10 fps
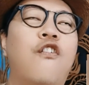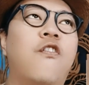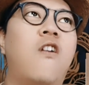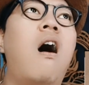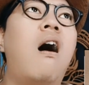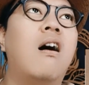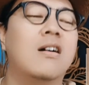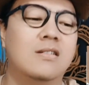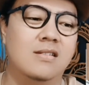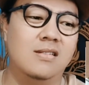
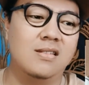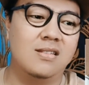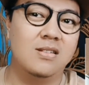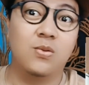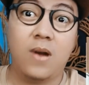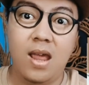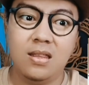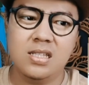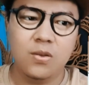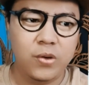France, right?
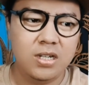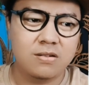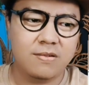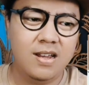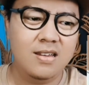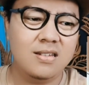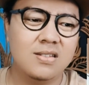He's the winner, right?